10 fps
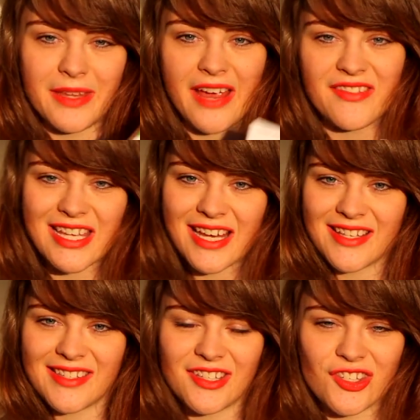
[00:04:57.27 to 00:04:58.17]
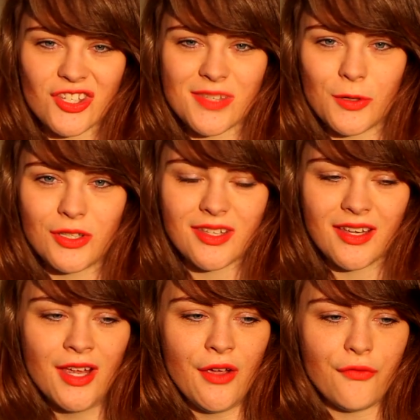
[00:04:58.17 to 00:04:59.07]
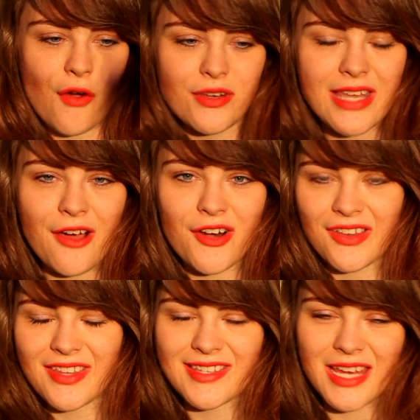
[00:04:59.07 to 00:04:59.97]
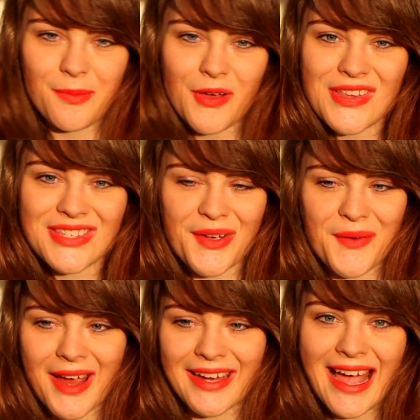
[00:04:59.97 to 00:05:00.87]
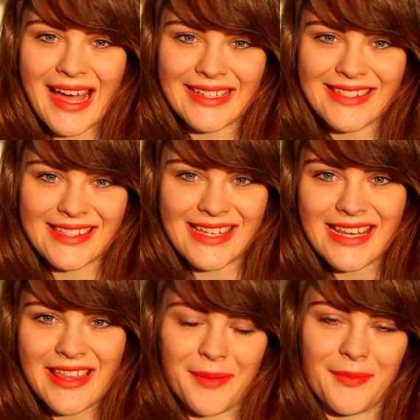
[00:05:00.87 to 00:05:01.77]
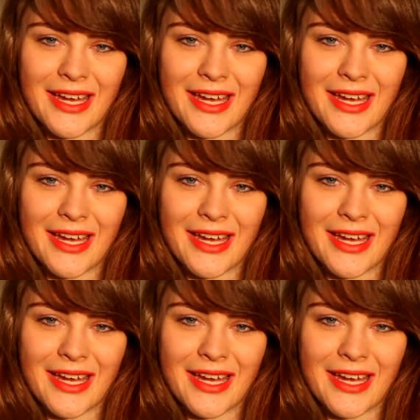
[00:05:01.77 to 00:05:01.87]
they have a tendency to just put the phone down on the table, so I can't see them.